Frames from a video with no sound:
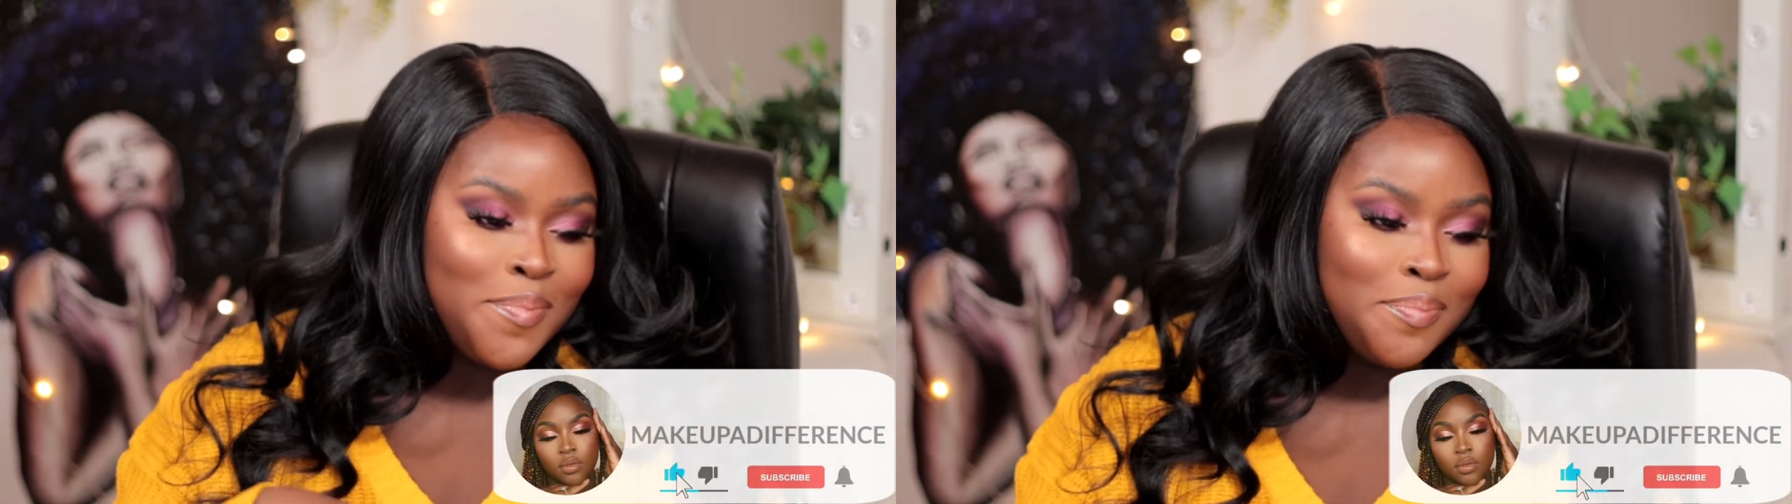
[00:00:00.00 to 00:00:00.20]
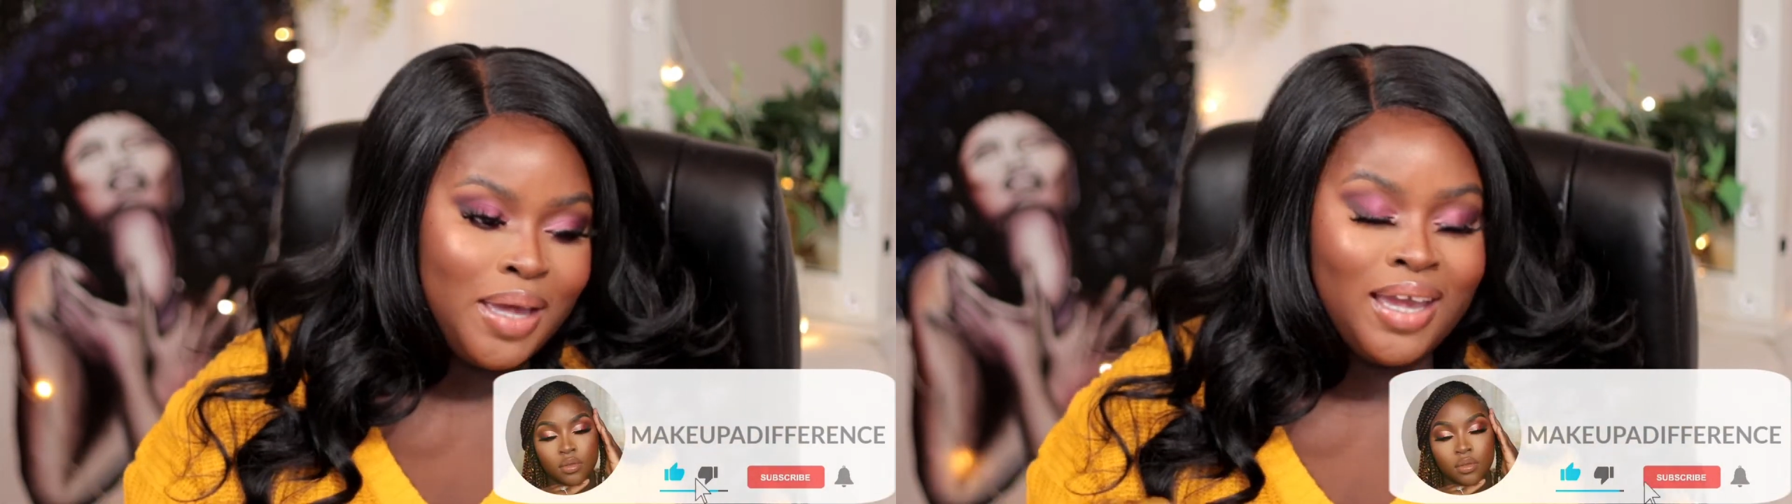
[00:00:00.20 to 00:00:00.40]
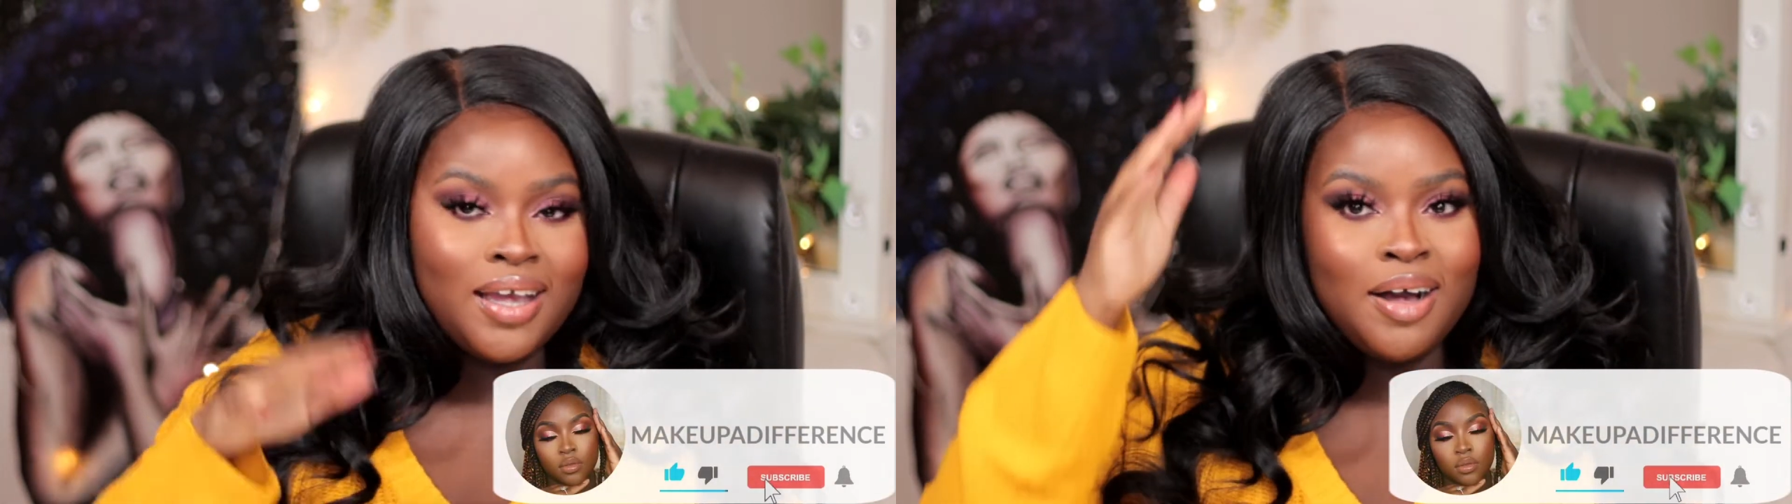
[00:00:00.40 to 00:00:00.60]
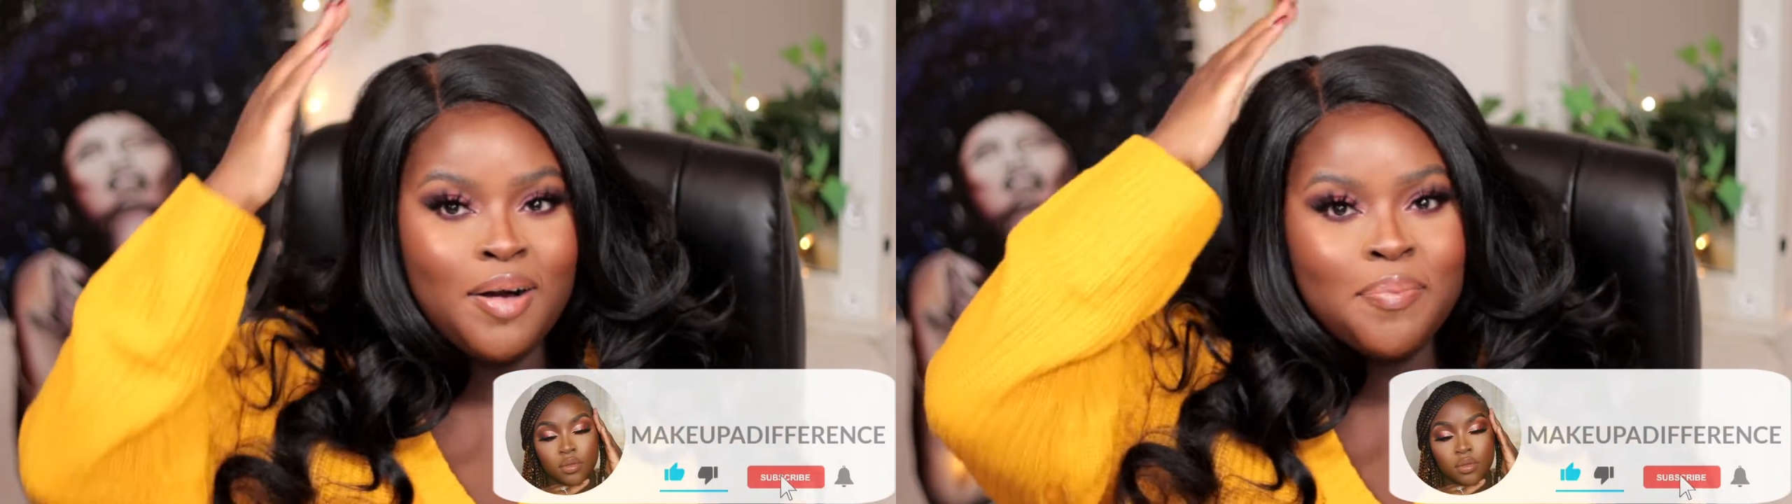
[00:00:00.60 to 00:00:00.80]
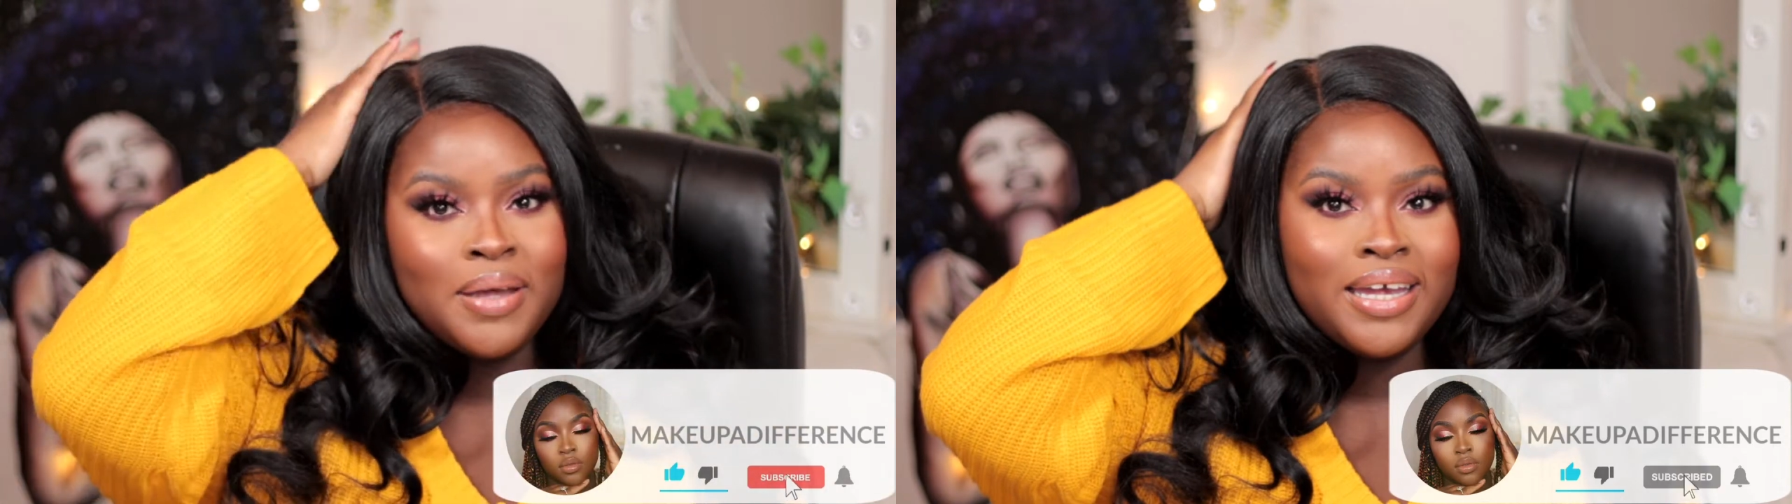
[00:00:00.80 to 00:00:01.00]
Make
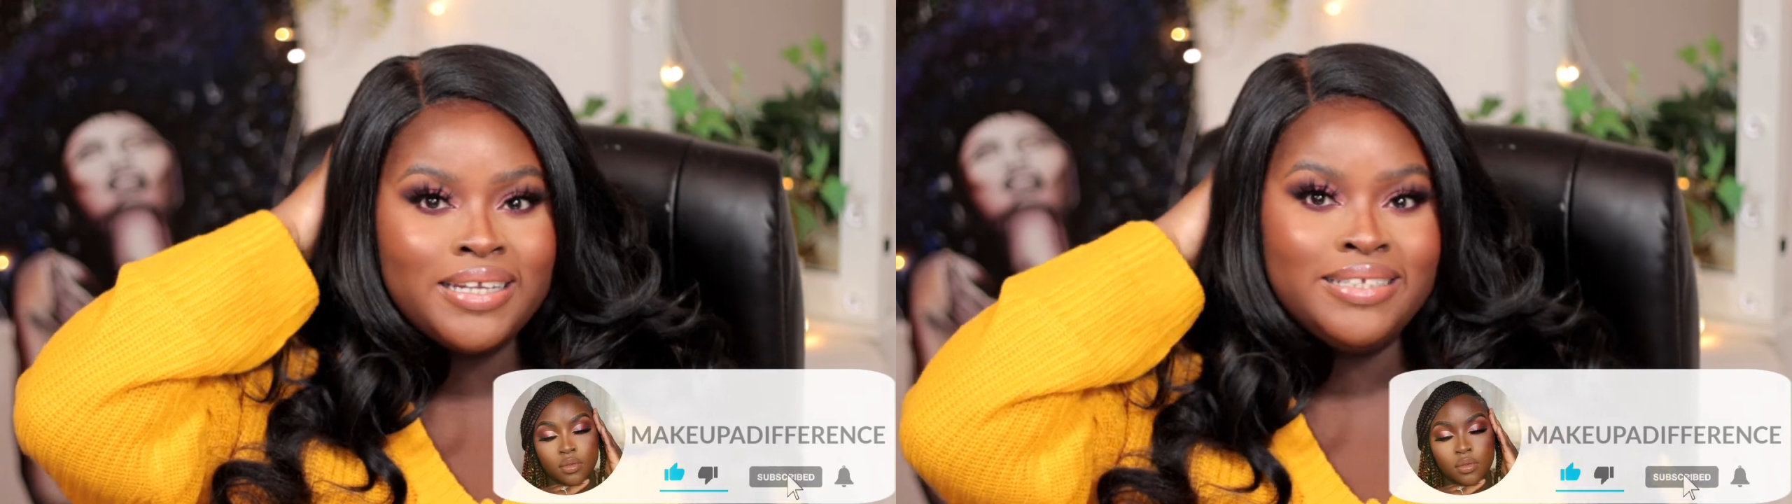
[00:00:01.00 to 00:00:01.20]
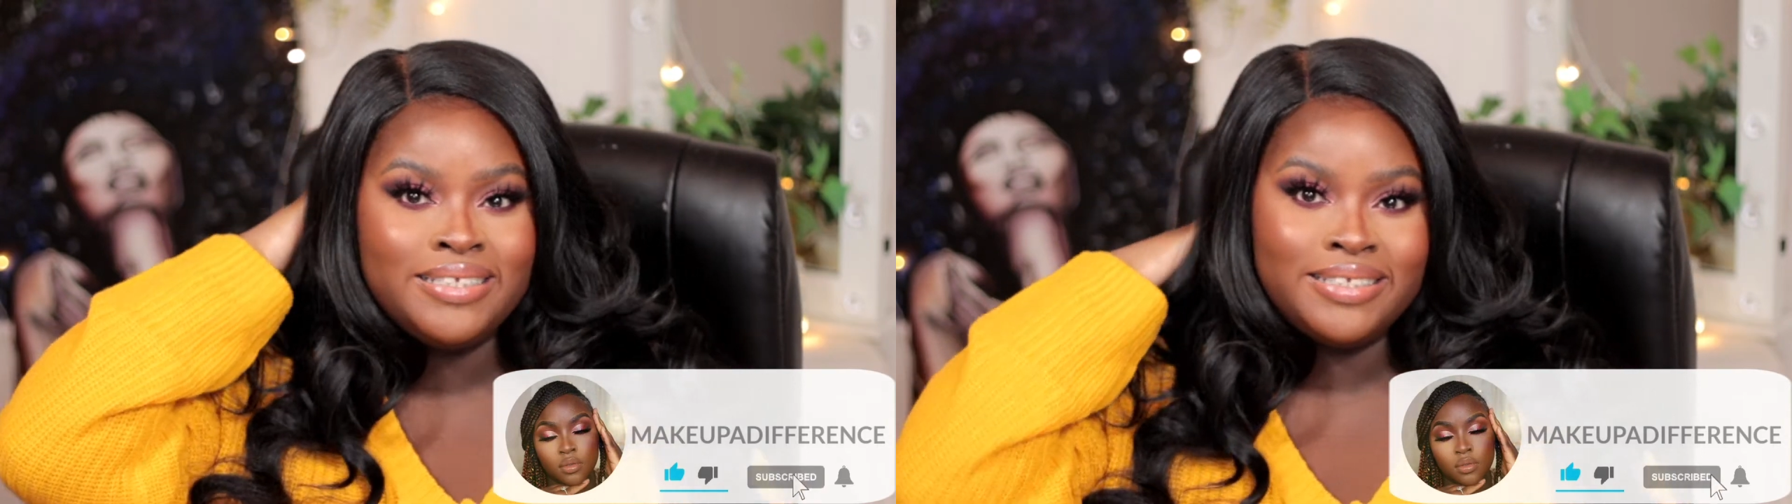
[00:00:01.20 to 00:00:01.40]
Up A